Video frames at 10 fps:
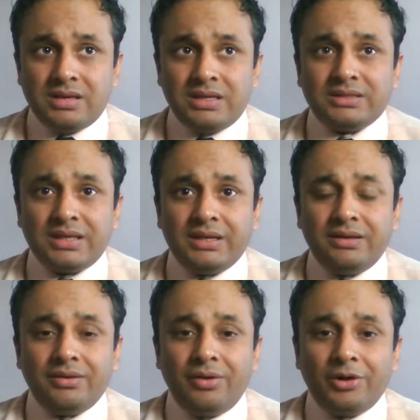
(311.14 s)
He
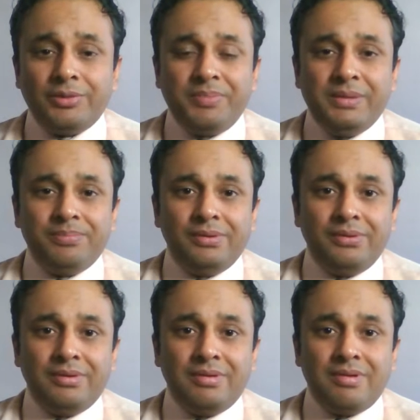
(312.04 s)
said all the people
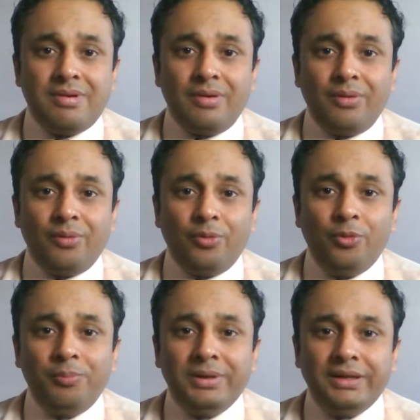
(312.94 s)

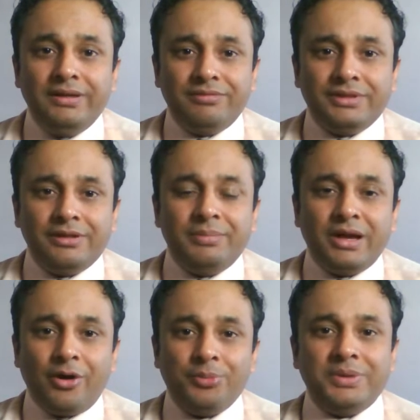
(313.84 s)
who believed they'll
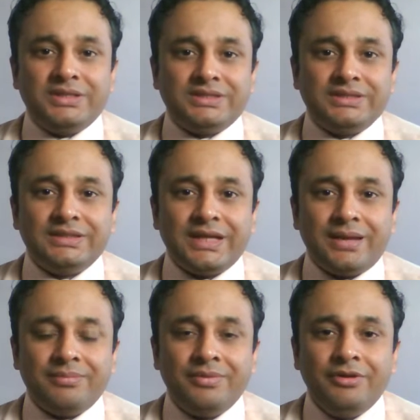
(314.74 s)
be out by a certain
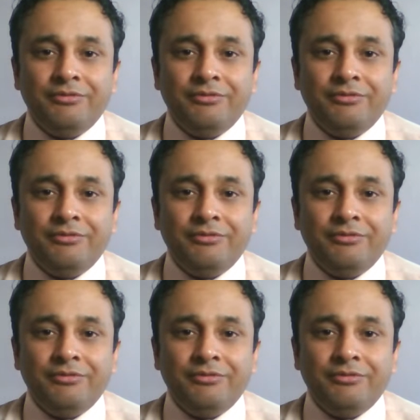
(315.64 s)
time